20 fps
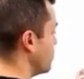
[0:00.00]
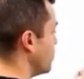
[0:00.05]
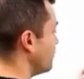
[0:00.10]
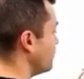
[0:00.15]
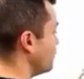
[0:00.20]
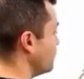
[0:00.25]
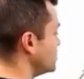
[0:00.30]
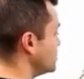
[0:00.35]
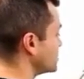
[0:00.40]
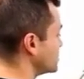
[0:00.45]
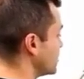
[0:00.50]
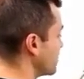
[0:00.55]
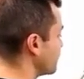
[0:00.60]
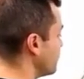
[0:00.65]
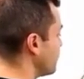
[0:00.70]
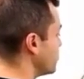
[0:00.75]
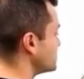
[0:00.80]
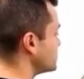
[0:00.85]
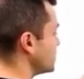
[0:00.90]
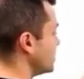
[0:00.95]
We start
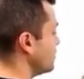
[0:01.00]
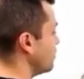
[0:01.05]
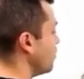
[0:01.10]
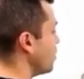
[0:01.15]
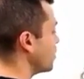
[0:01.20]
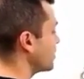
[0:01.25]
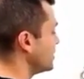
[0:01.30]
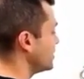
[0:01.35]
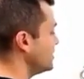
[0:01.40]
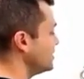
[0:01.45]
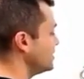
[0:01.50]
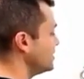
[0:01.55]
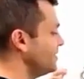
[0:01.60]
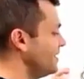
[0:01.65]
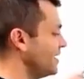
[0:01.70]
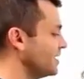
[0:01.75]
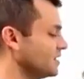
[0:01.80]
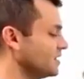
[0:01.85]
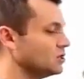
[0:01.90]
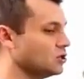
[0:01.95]
focusing on
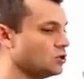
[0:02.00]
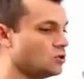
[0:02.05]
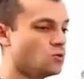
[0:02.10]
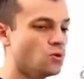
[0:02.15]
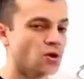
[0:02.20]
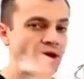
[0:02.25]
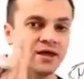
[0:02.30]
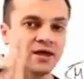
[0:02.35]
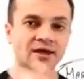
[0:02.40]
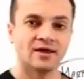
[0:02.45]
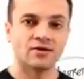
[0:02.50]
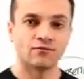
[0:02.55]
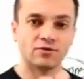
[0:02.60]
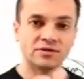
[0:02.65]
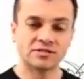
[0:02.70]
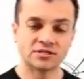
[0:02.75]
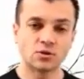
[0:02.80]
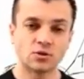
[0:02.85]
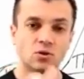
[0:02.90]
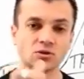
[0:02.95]
marketing, getting you
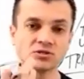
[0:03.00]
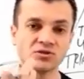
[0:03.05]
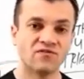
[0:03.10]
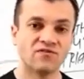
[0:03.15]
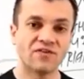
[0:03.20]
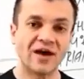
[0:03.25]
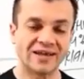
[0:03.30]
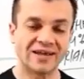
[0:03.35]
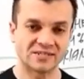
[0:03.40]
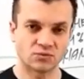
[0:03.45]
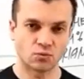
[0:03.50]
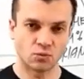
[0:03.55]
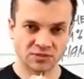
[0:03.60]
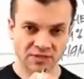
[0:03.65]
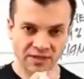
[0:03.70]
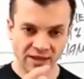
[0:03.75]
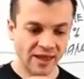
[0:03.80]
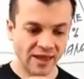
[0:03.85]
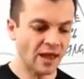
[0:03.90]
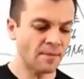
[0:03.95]
results fast.
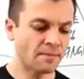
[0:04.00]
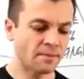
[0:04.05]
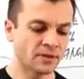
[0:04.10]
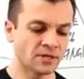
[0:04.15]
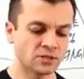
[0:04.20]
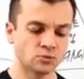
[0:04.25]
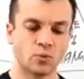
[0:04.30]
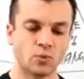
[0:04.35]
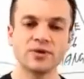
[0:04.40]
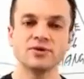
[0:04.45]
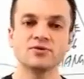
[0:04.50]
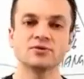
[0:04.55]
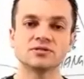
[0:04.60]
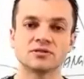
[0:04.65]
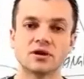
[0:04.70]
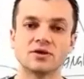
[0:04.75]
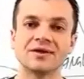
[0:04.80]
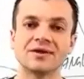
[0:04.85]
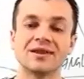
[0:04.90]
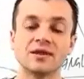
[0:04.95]
What's gonna happen is when you
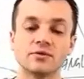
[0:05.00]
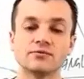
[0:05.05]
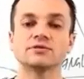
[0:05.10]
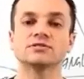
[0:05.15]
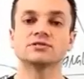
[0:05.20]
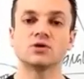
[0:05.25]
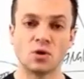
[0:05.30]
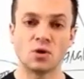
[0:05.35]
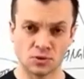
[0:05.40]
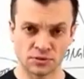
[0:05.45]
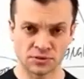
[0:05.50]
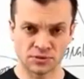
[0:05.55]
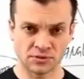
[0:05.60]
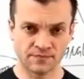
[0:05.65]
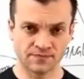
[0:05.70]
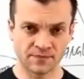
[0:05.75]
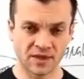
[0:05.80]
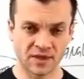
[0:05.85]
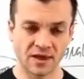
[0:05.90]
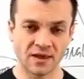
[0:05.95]
start getting
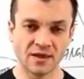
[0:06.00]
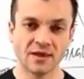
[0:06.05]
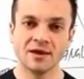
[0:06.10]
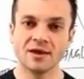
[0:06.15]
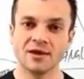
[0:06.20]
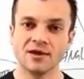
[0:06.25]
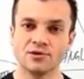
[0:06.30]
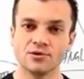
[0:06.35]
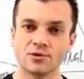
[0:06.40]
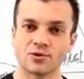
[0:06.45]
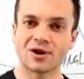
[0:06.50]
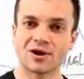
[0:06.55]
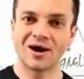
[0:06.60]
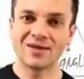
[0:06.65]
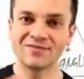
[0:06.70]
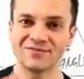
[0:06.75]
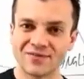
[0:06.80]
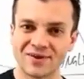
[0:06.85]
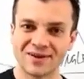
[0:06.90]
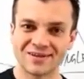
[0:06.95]
results, okay, your
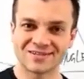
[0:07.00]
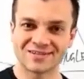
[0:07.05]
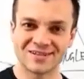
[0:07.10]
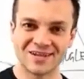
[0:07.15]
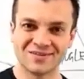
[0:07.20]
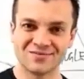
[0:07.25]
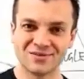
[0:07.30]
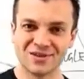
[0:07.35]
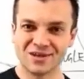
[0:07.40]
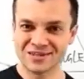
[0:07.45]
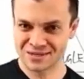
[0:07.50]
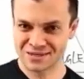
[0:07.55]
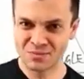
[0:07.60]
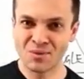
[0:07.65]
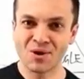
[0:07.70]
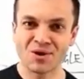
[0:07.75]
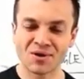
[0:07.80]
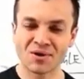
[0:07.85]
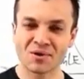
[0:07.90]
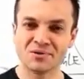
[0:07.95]
confidence level as a
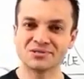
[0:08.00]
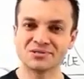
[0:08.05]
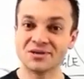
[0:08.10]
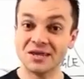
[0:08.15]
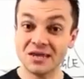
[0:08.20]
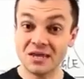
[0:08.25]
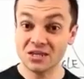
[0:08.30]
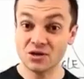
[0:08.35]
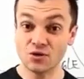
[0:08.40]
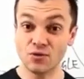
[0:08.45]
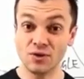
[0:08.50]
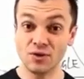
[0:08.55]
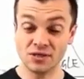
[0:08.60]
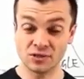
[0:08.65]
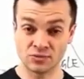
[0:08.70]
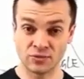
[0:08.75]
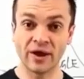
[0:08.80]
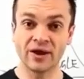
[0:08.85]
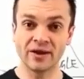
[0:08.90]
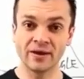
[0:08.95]
marketer is gonna
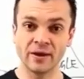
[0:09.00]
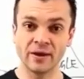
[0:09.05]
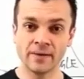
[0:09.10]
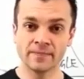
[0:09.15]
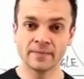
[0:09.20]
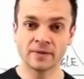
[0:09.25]
increase, right?